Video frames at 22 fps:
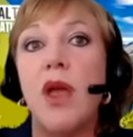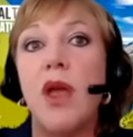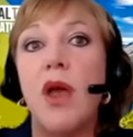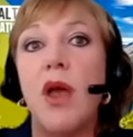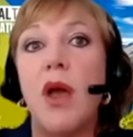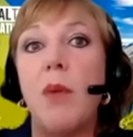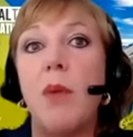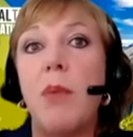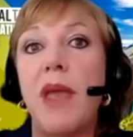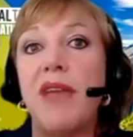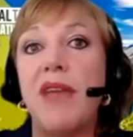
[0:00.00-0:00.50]

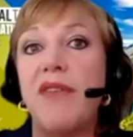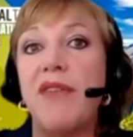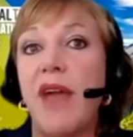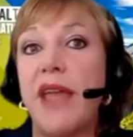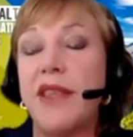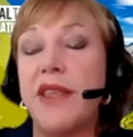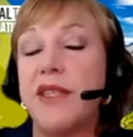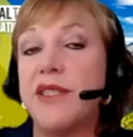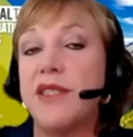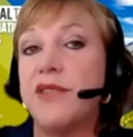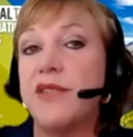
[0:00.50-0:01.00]
Bay of
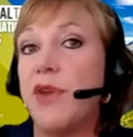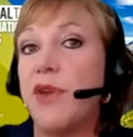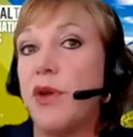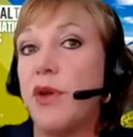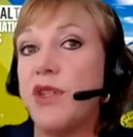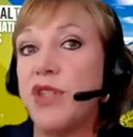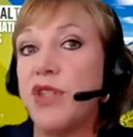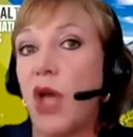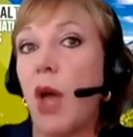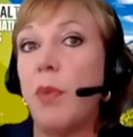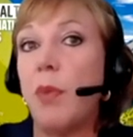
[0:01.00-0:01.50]
Islands, the very
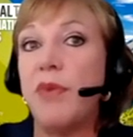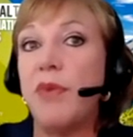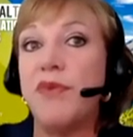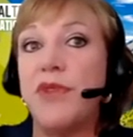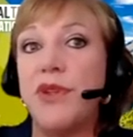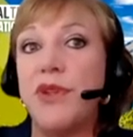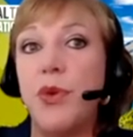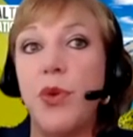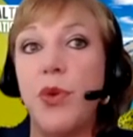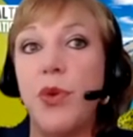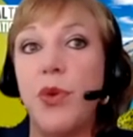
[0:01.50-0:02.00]
top of the
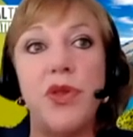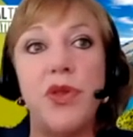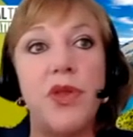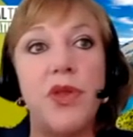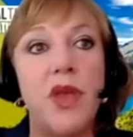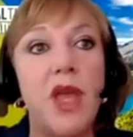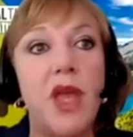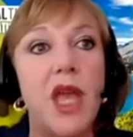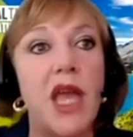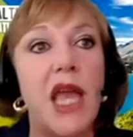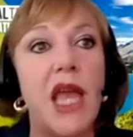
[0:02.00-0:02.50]
north,
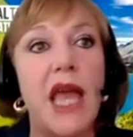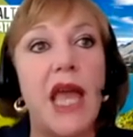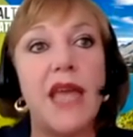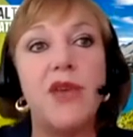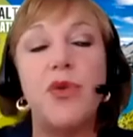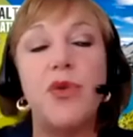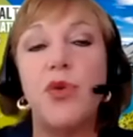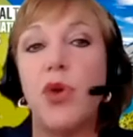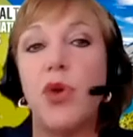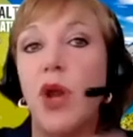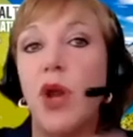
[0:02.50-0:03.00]

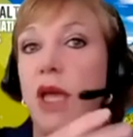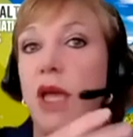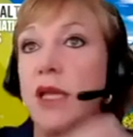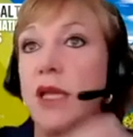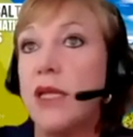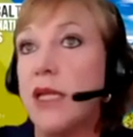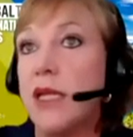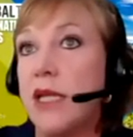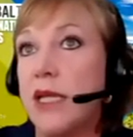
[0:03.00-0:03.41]
Kaikoura,